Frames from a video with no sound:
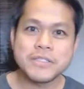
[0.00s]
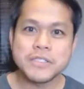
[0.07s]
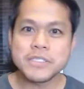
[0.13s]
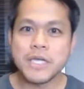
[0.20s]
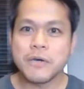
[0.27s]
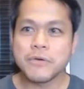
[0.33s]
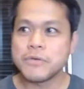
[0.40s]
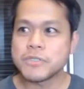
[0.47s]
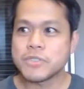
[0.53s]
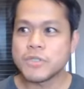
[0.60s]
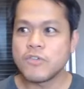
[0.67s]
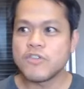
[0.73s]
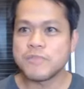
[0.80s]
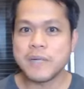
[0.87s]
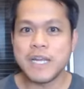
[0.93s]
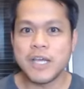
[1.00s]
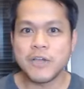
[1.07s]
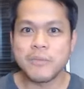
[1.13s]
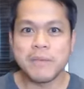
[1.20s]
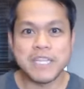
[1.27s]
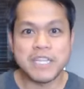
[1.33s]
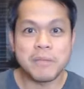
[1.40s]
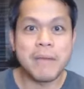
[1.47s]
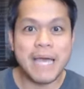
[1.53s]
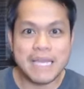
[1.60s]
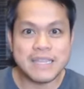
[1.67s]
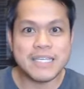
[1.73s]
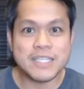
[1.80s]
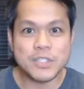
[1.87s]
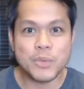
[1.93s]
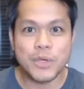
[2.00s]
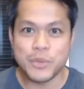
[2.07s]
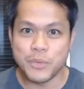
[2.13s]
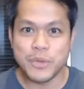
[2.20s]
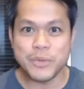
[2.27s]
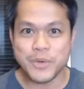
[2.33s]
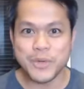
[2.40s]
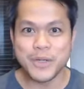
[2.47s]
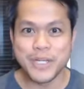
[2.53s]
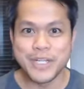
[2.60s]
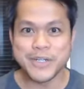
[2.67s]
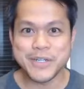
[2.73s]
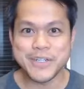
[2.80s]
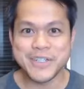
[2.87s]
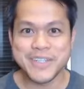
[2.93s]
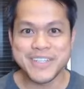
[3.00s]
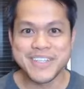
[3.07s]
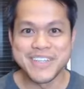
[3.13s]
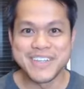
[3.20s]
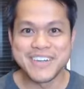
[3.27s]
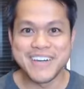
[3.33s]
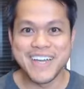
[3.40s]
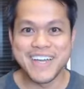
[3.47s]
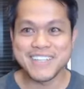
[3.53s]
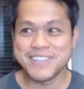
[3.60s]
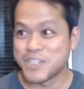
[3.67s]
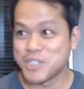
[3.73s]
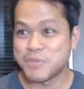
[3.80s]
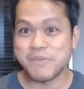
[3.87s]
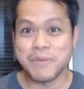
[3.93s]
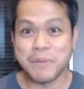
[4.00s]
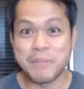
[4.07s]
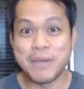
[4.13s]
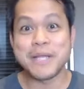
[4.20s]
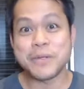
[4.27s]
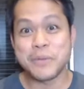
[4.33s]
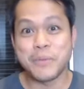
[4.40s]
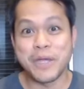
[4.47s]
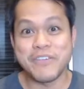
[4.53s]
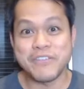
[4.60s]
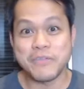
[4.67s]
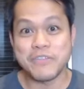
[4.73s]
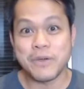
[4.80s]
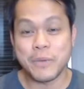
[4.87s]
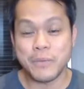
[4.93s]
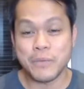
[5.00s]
this is how you solve pala yung mathematics when we were little, right? There's a better way